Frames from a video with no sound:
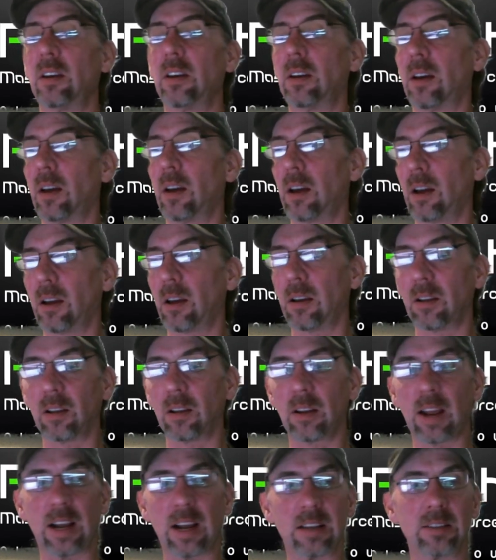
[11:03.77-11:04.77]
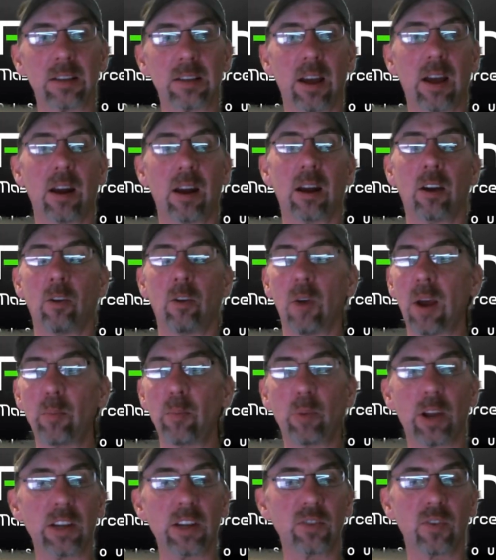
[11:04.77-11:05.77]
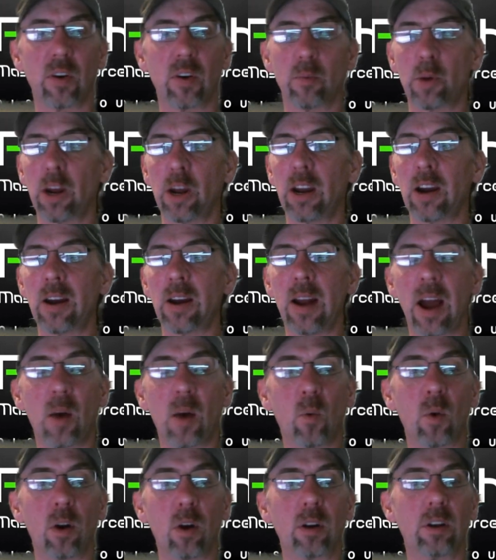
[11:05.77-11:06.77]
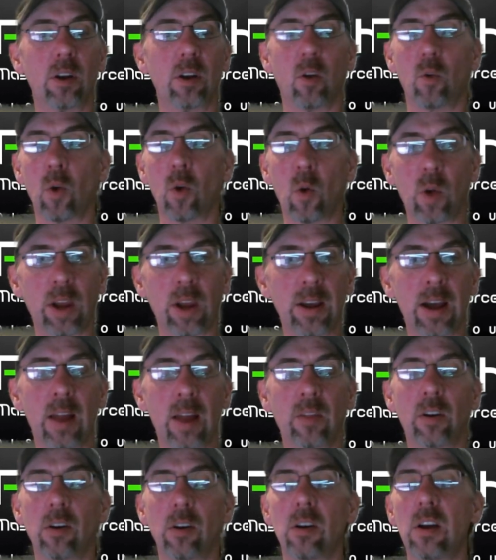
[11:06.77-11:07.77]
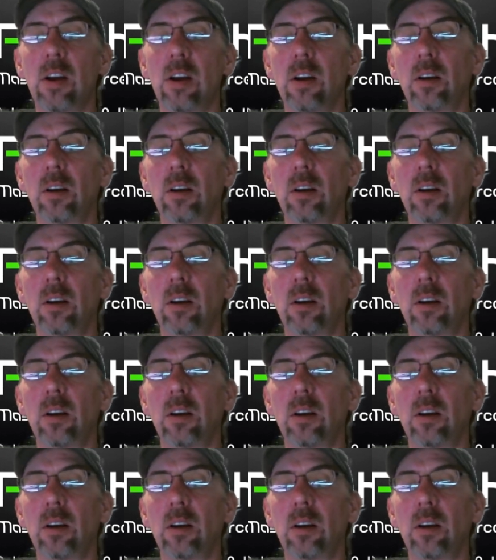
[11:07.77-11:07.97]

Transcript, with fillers: Uh, like I said, a great place for everybody to network and grow together,